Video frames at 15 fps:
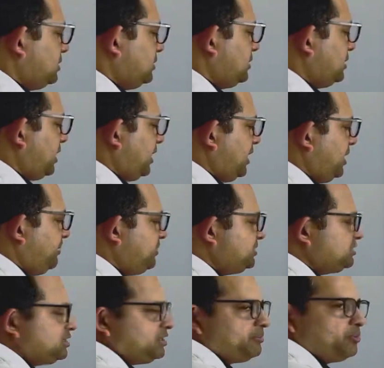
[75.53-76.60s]
The
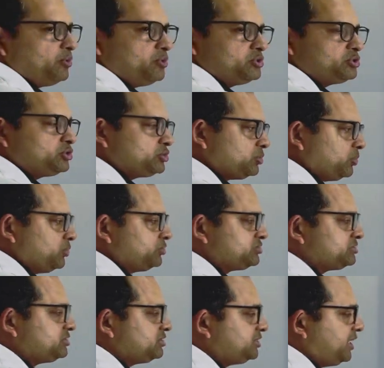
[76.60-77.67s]
ABG report
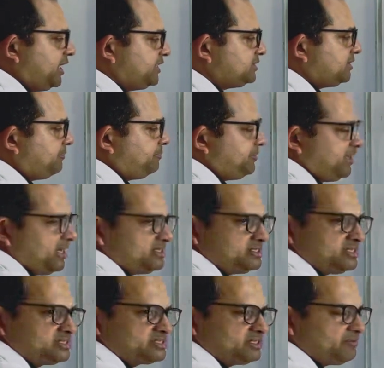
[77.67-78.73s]
shows that the pH
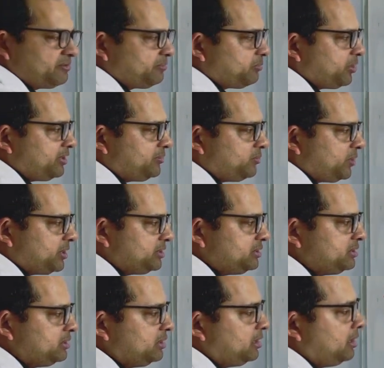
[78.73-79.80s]
is
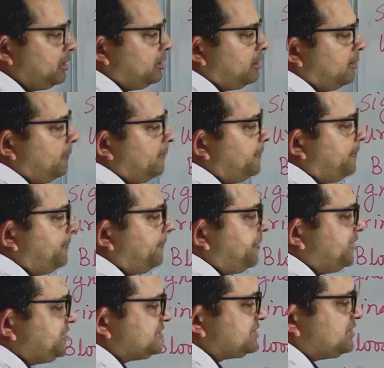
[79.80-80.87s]
7.1,
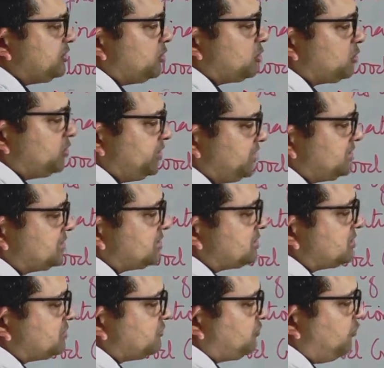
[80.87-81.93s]
PCO2
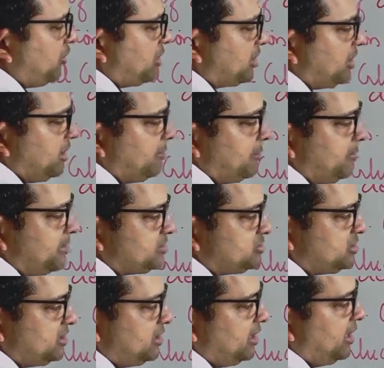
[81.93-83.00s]
is 40
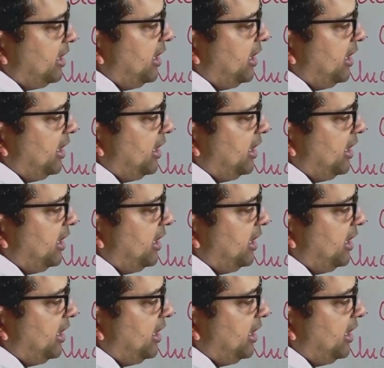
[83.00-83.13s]
mmHg